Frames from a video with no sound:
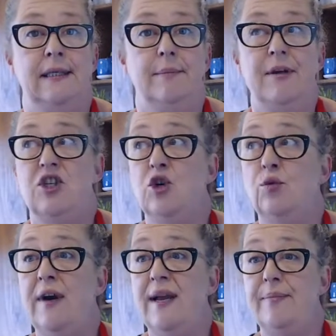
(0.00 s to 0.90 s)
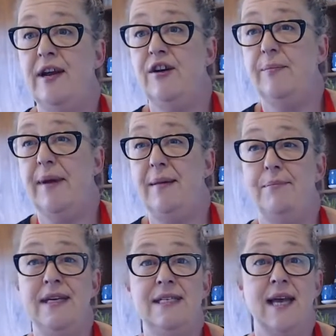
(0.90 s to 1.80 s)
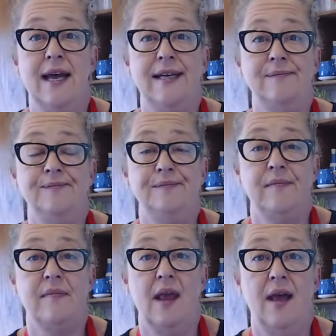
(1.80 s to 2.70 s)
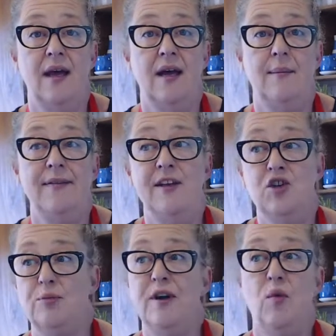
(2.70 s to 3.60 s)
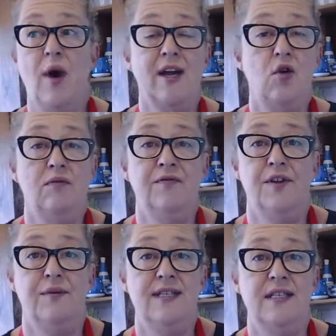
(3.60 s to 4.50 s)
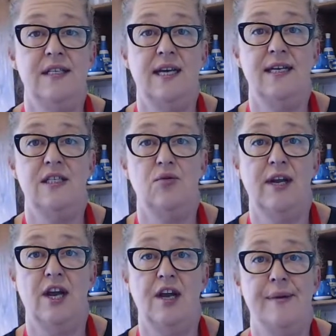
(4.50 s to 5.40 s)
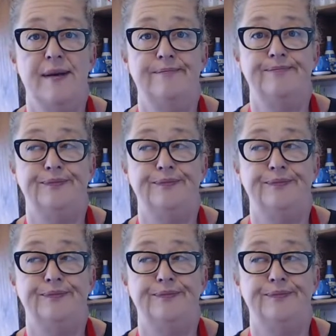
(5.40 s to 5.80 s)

But she'll reappear at about midday, and then she'll be awake for the rest of the day till we go to bed.